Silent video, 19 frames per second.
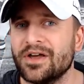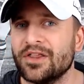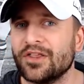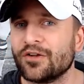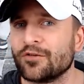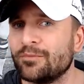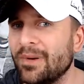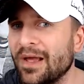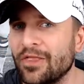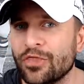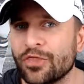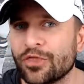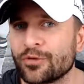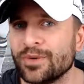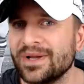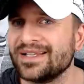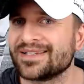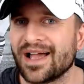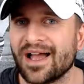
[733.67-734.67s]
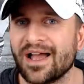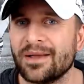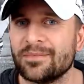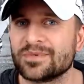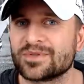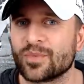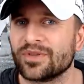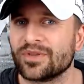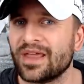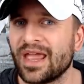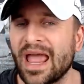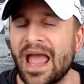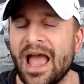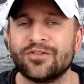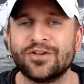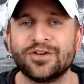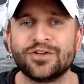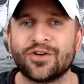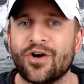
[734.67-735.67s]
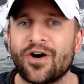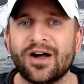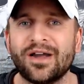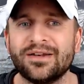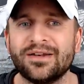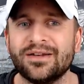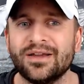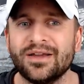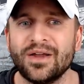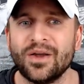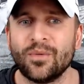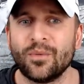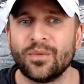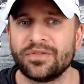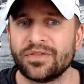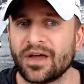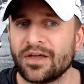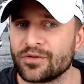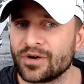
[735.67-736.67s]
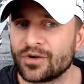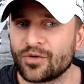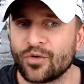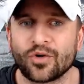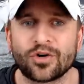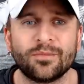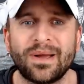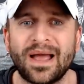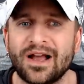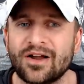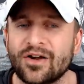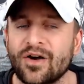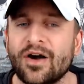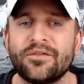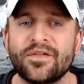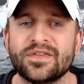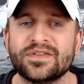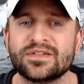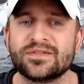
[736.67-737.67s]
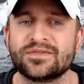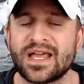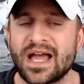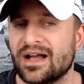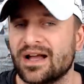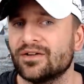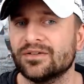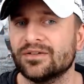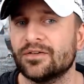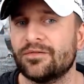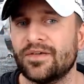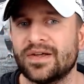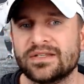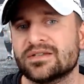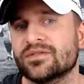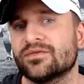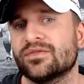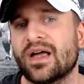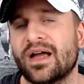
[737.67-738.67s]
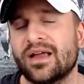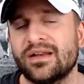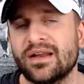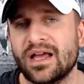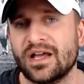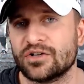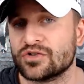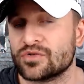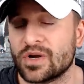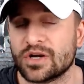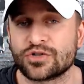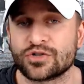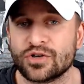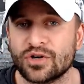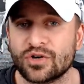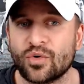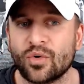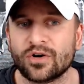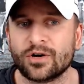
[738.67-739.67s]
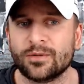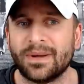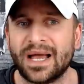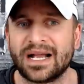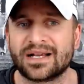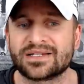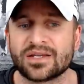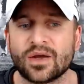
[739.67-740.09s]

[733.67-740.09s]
there have been 3 times where they haven't gone with either a quarterback, offensive tackle, defensive line, edge rusher, or cornerback.